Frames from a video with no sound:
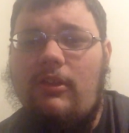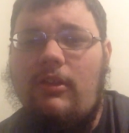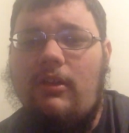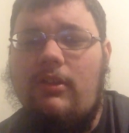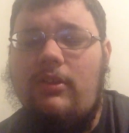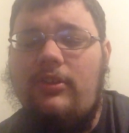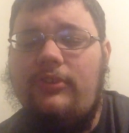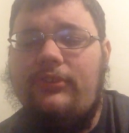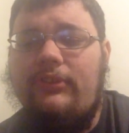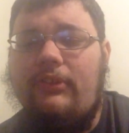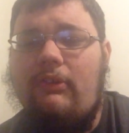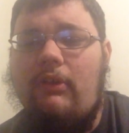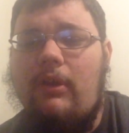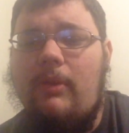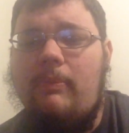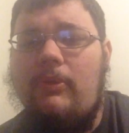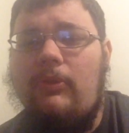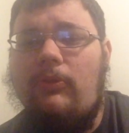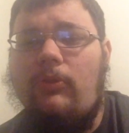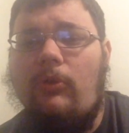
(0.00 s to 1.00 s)
usually what
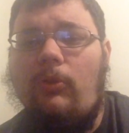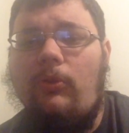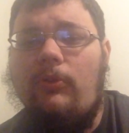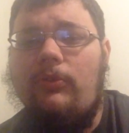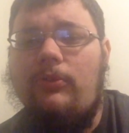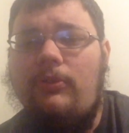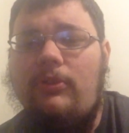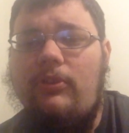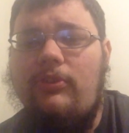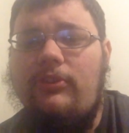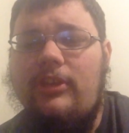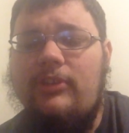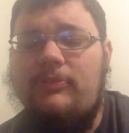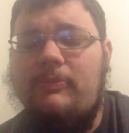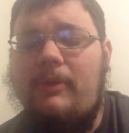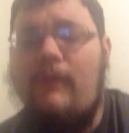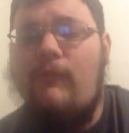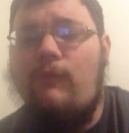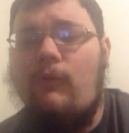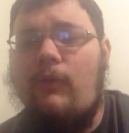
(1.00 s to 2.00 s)
I've been told, it takes
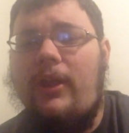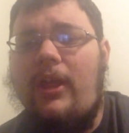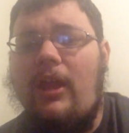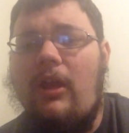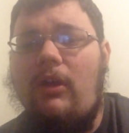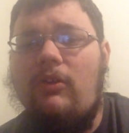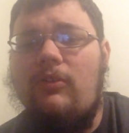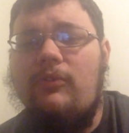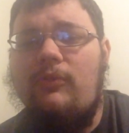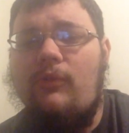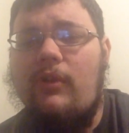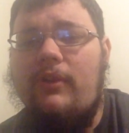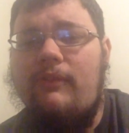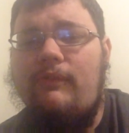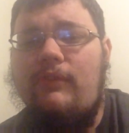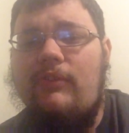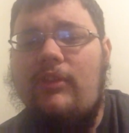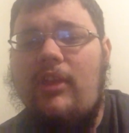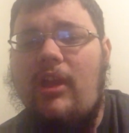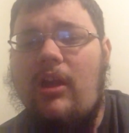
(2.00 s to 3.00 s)
about 40 hours, 40,
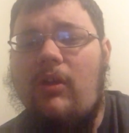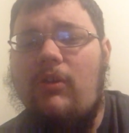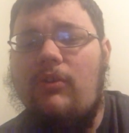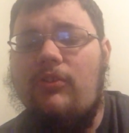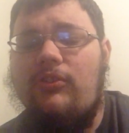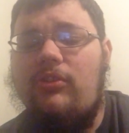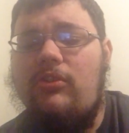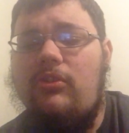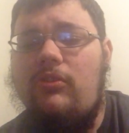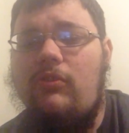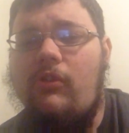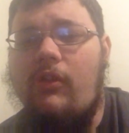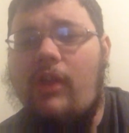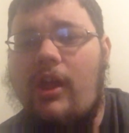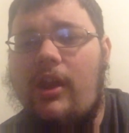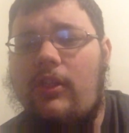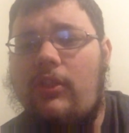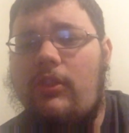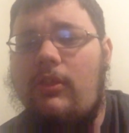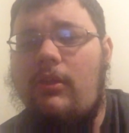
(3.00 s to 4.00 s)
50 hours to do
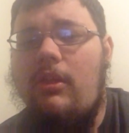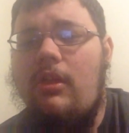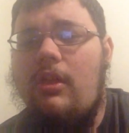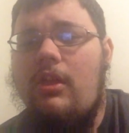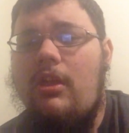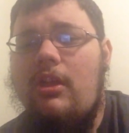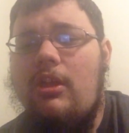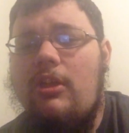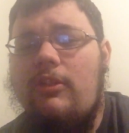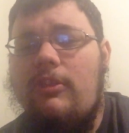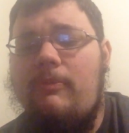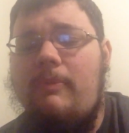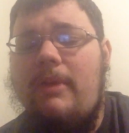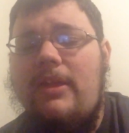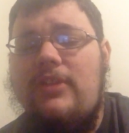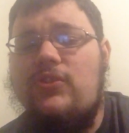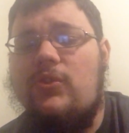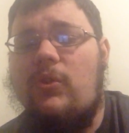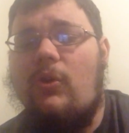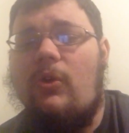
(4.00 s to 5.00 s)
kind of the
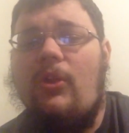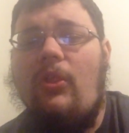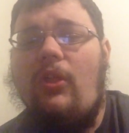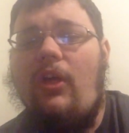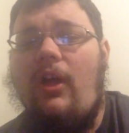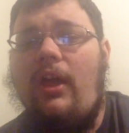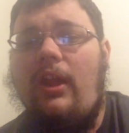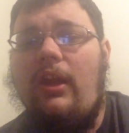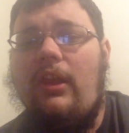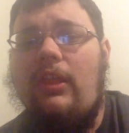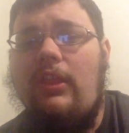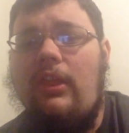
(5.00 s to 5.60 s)
main storyline.